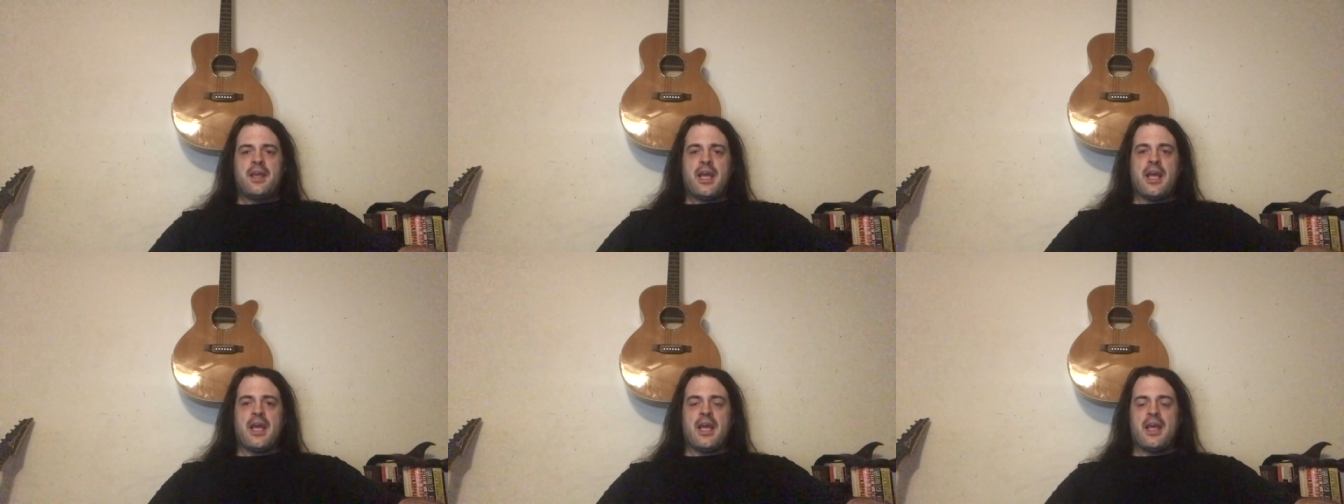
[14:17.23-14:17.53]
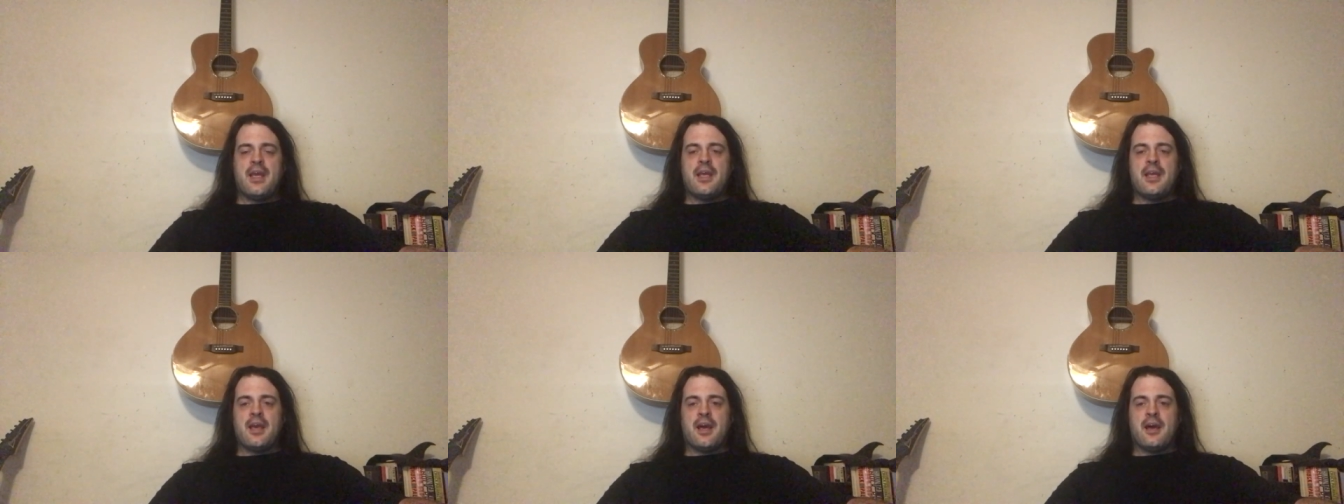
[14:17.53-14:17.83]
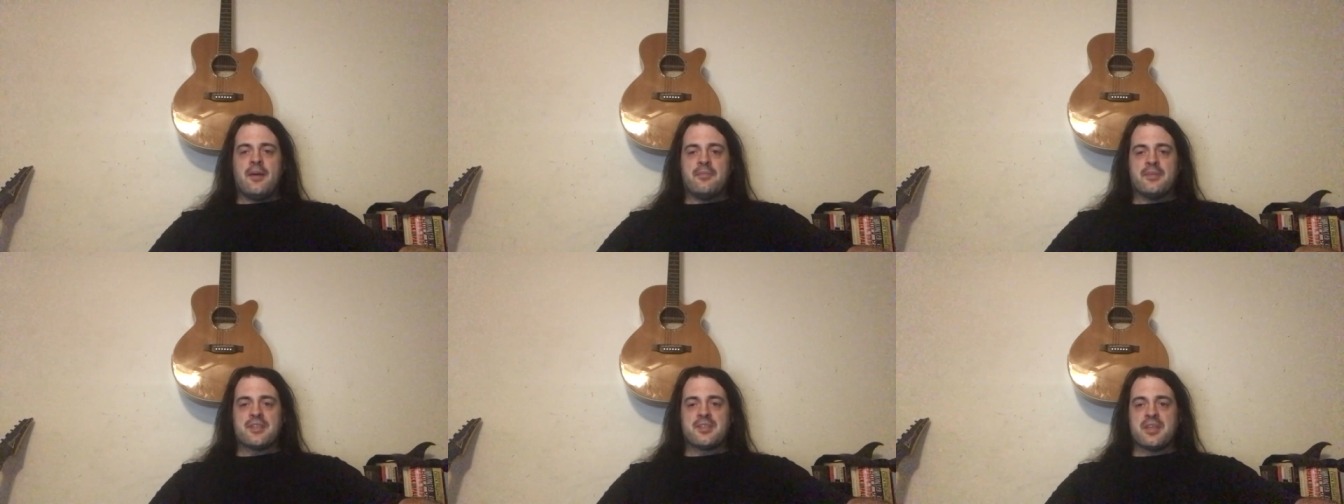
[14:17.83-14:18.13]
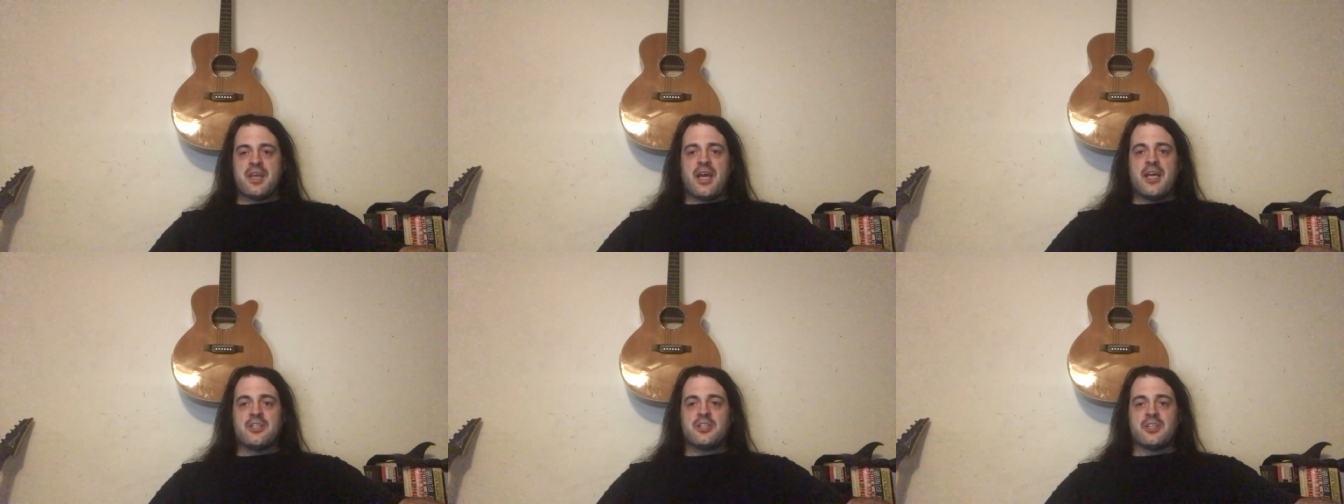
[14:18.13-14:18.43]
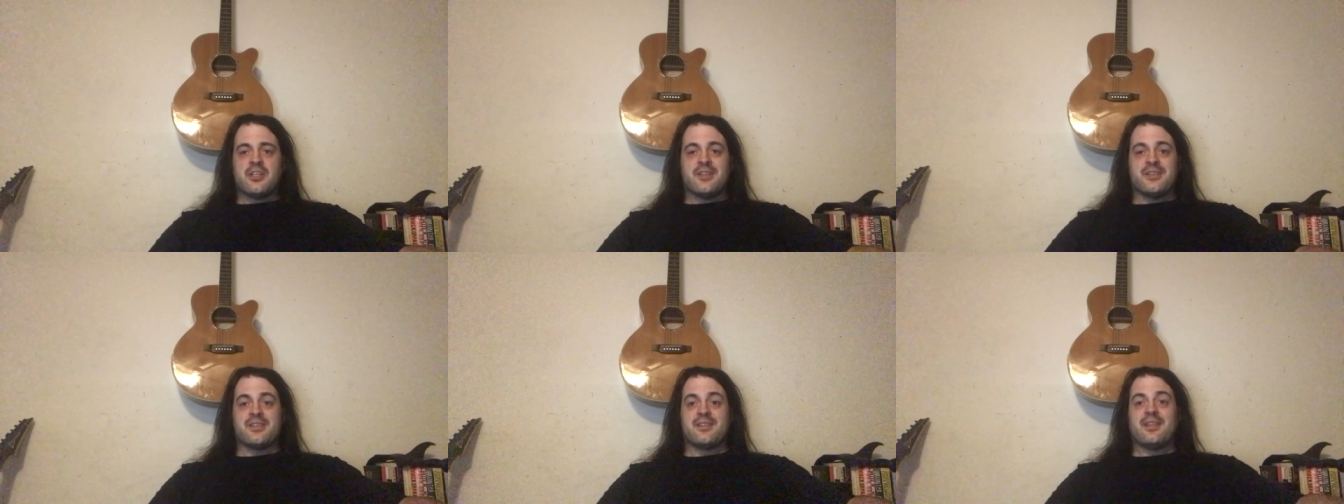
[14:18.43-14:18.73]
a uh,
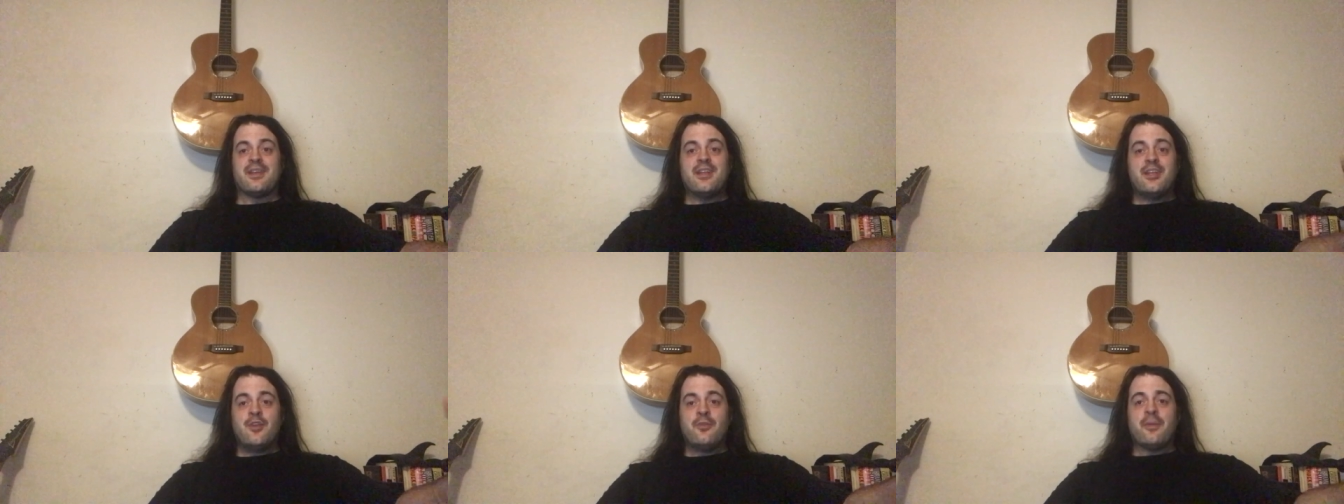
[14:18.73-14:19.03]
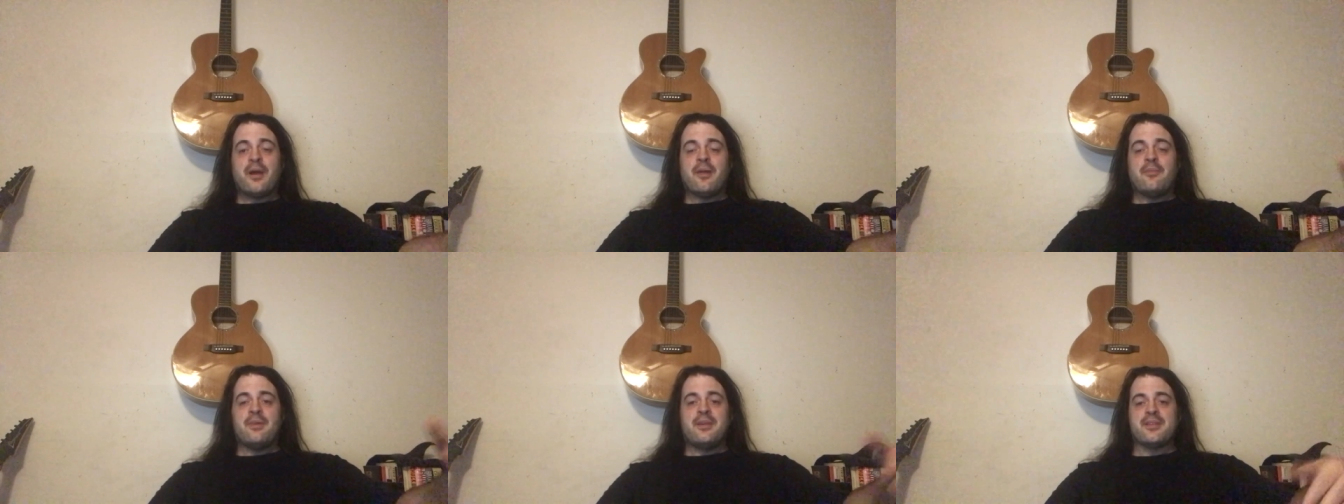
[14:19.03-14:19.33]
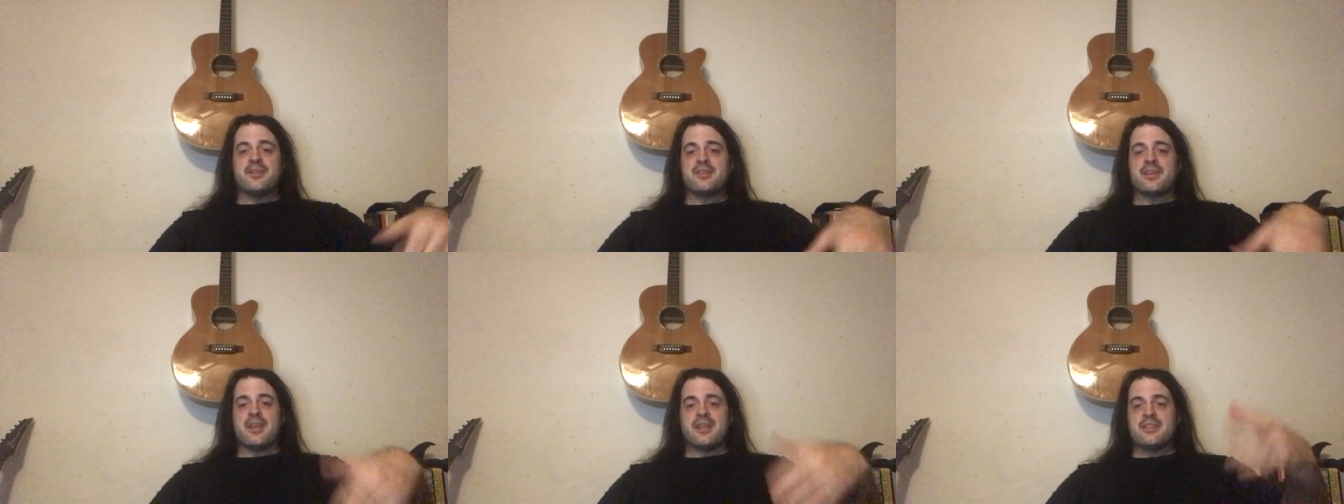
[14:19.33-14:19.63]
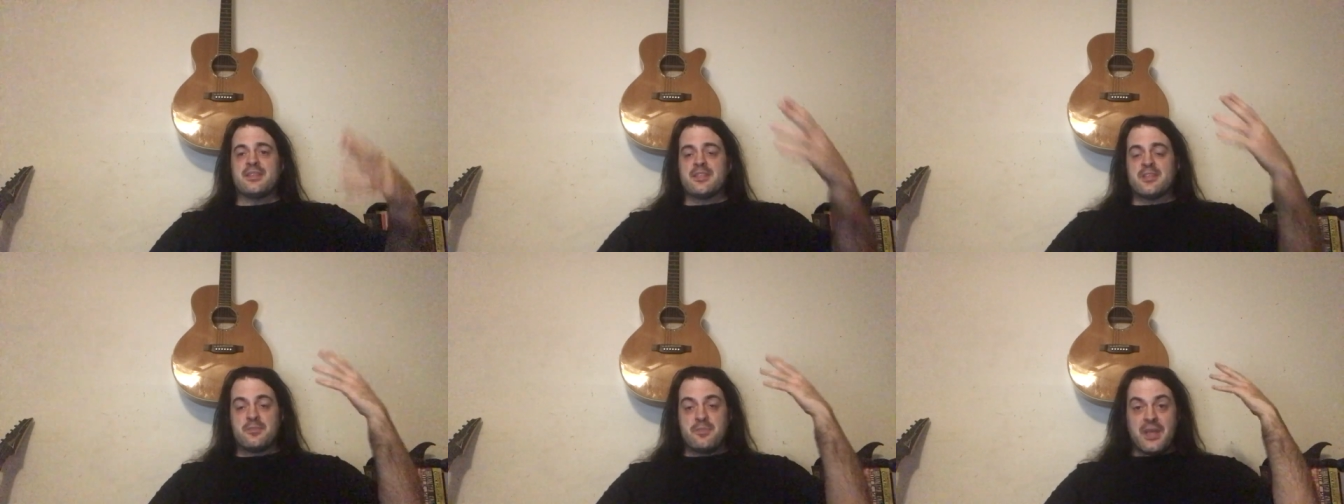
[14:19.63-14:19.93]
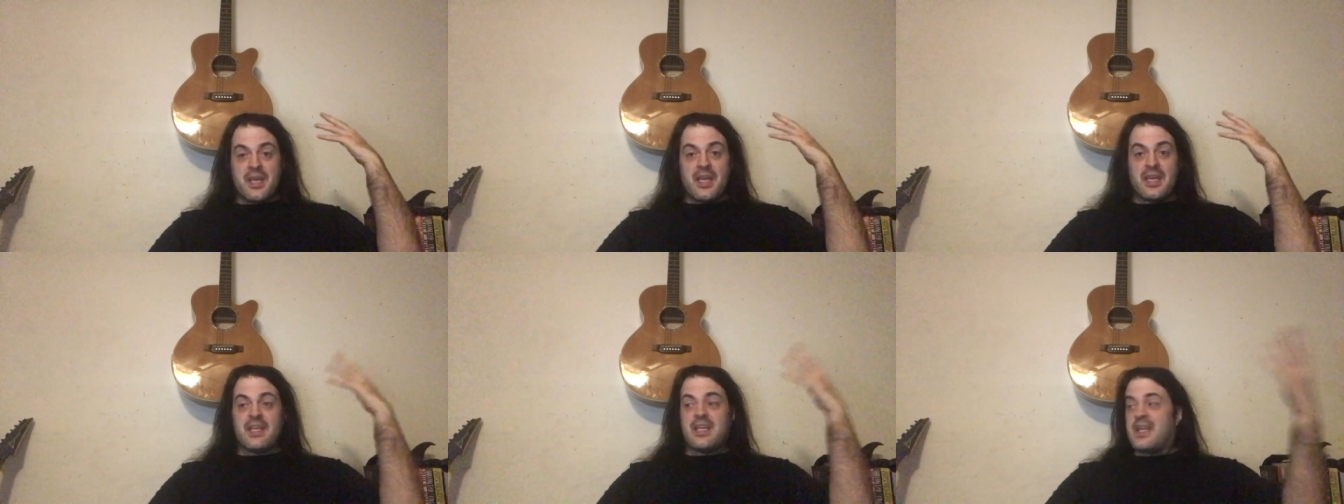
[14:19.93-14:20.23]
misogynist. Then you might be a sexist
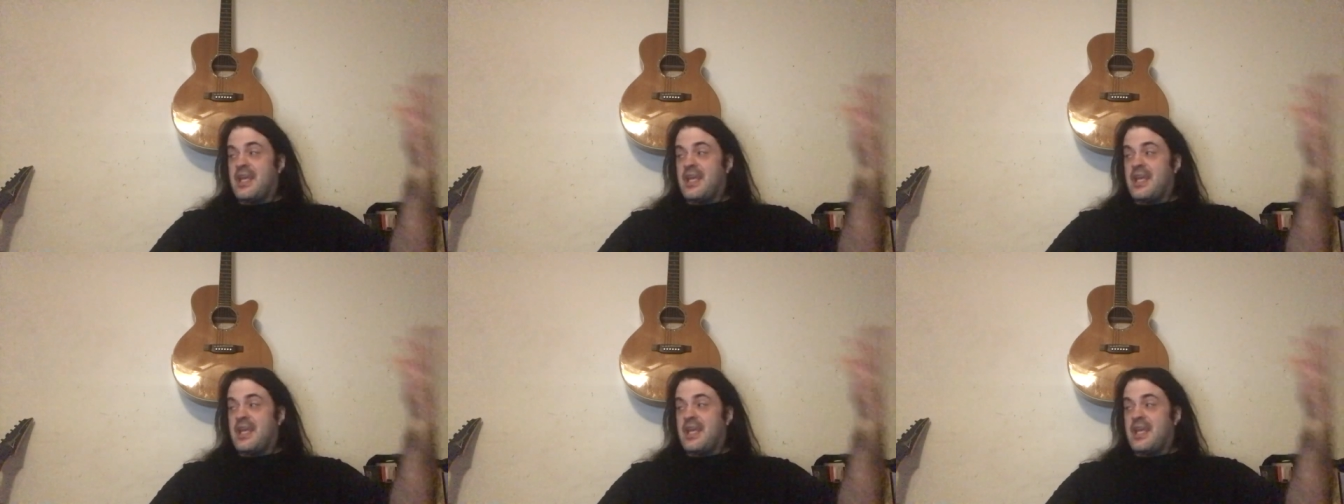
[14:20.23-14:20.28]
pig.